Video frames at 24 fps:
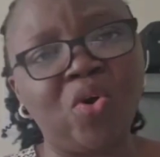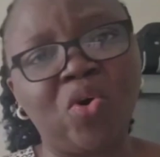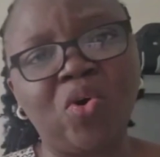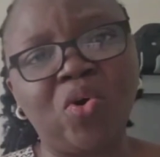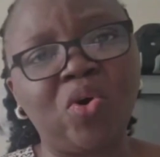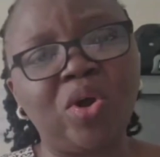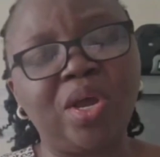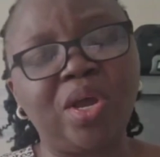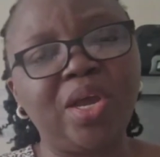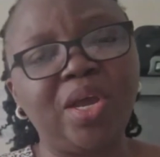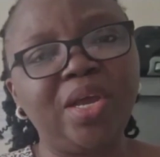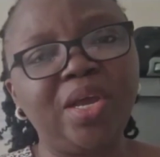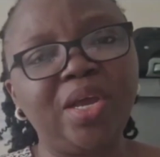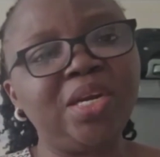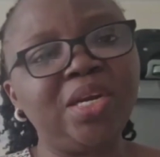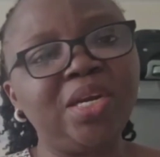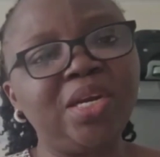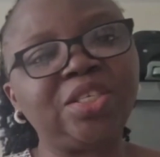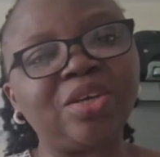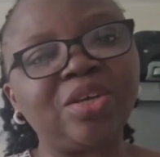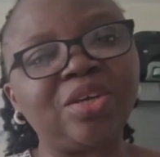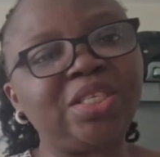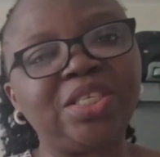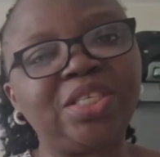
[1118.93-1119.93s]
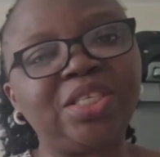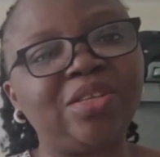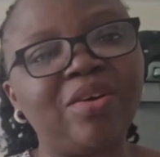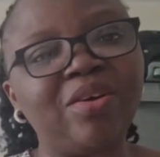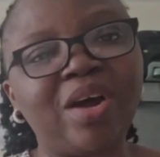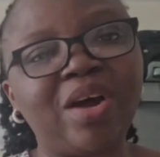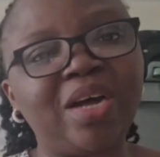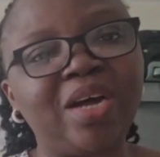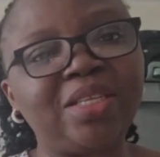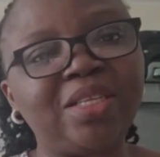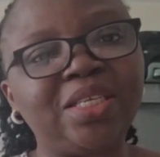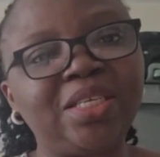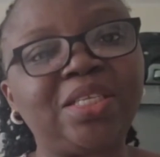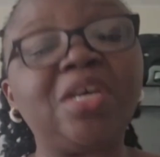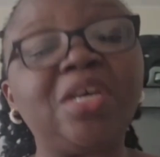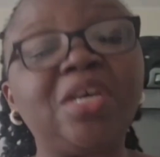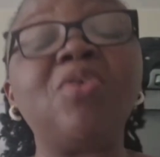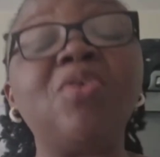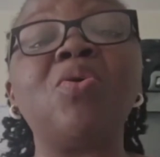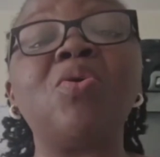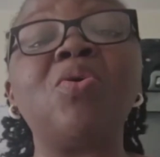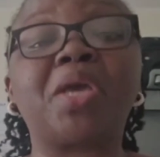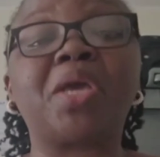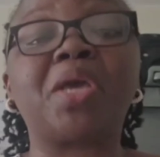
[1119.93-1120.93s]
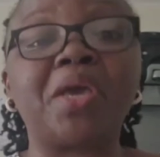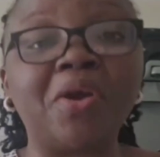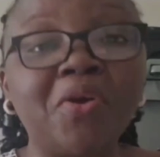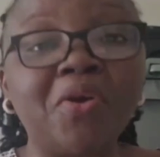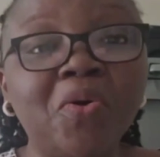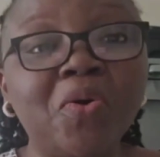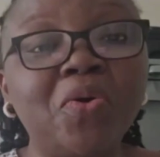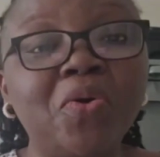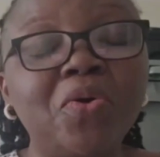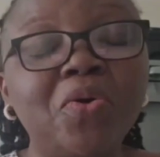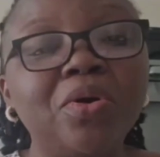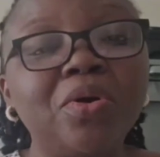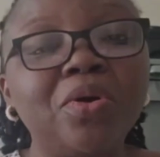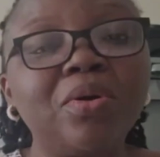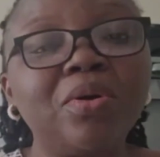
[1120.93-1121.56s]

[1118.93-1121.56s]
No, the result is not how. They say, okay,